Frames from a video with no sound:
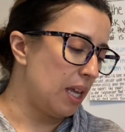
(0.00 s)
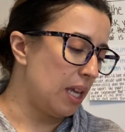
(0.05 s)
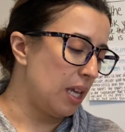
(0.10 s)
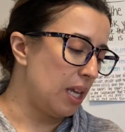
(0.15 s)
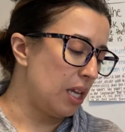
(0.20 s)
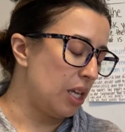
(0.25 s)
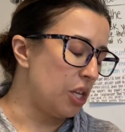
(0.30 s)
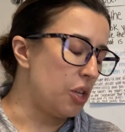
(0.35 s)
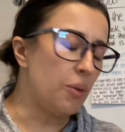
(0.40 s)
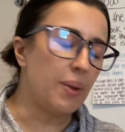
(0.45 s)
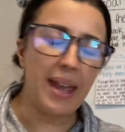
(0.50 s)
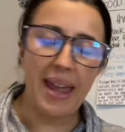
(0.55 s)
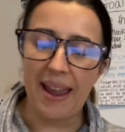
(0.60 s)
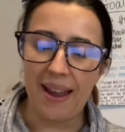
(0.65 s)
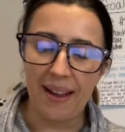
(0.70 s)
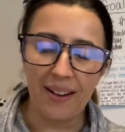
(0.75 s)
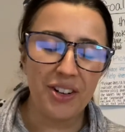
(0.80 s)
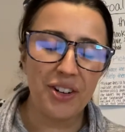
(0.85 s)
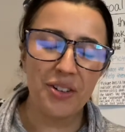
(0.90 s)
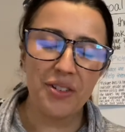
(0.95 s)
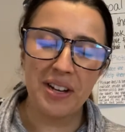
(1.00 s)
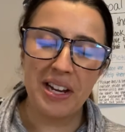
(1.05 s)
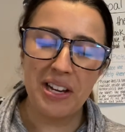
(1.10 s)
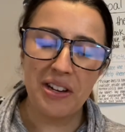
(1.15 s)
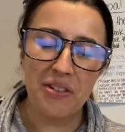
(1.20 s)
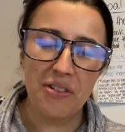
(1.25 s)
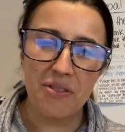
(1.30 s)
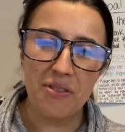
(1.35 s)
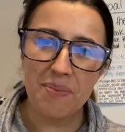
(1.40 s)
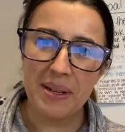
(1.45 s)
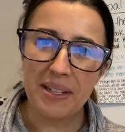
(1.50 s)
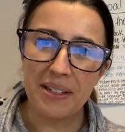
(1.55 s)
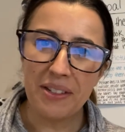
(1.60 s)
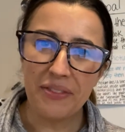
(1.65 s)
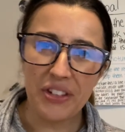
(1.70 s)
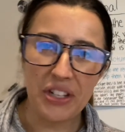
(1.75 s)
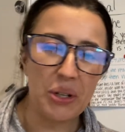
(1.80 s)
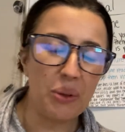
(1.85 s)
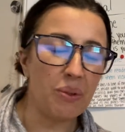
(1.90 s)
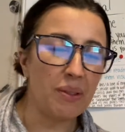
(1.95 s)
You can create your own meal. If you
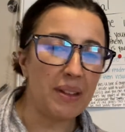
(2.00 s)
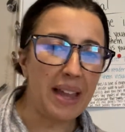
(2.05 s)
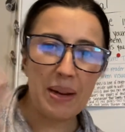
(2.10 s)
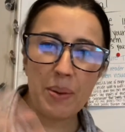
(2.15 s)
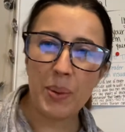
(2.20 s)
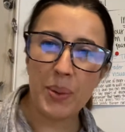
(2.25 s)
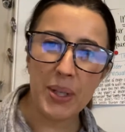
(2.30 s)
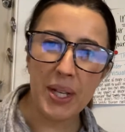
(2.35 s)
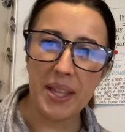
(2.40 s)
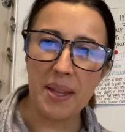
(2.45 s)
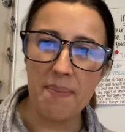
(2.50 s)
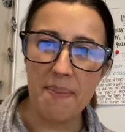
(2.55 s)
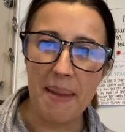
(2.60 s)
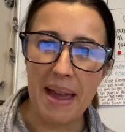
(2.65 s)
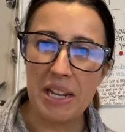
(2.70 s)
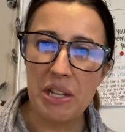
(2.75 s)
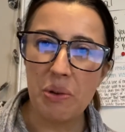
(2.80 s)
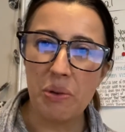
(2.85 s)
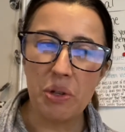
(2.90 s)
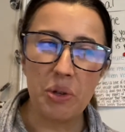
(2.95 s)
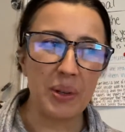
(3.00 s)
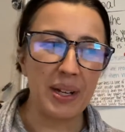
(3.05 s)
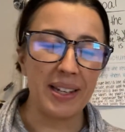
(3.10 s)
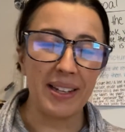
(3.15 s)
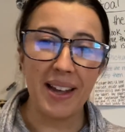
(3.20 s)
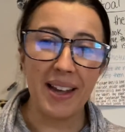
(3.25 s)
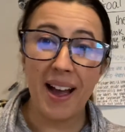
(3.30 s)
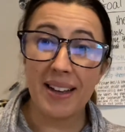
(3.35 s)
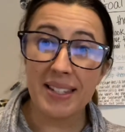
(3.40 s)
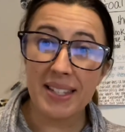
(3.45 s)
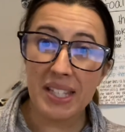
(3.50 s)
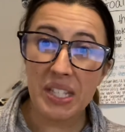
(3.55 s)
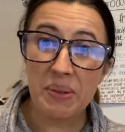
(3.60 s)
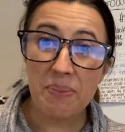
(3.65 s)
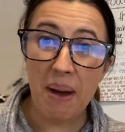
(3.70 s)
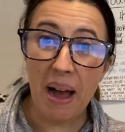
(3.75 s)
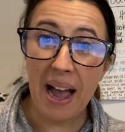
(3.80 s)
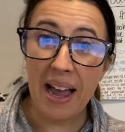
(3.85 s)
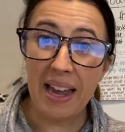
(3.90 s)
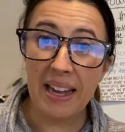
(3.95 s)
don't like what's on the menu, you can
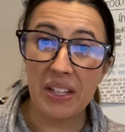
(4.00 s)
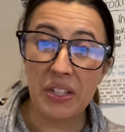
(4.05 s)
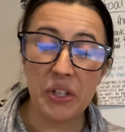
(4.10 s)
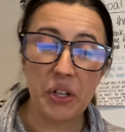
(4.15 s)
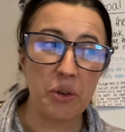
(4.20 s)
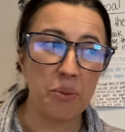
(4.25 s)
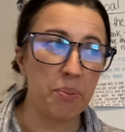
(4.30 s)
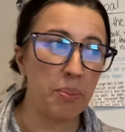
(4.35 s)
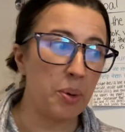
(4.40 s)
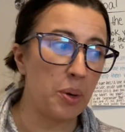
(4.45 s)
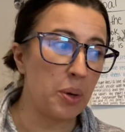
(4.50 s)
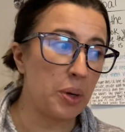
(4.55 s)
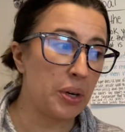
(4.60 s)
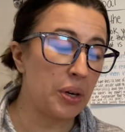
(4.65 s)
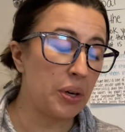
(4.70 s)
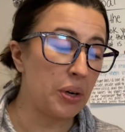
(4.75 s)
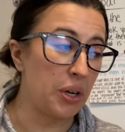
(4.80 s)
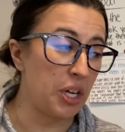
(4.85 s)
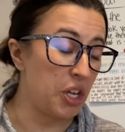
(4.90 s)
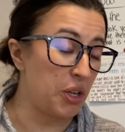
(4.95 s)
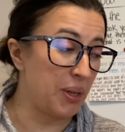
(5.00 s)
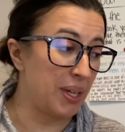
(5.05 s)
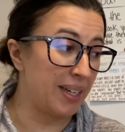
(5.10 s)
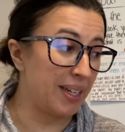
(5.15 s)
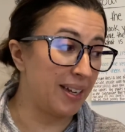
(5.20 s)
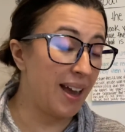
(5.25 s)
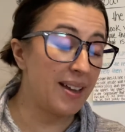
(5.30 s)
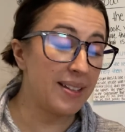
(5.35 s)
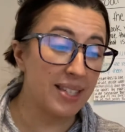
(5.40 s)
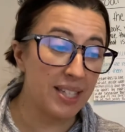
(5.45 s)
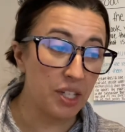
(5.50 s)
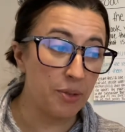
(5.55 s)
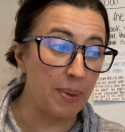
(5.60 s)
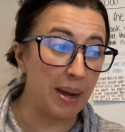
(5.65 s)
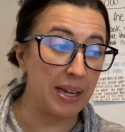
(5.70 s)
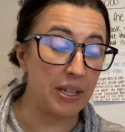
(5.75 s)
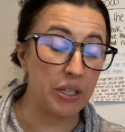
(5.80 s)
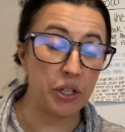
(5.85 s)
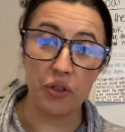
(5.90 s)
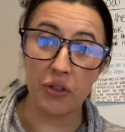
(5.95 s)
customize your burger or you can
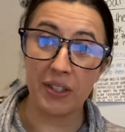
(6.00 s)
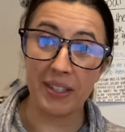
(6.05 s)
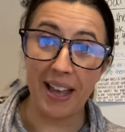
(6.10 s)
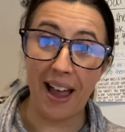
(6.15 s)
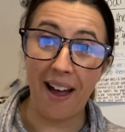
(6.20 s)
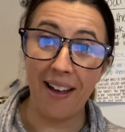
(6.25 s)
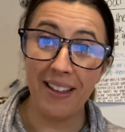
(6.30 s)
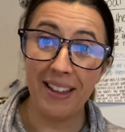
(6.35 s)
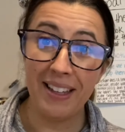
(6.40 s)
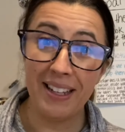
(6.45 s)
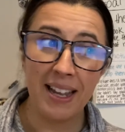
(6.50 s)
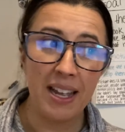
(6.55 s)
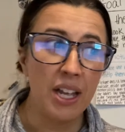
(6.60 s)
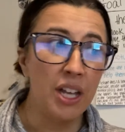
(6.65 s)
customize your salad.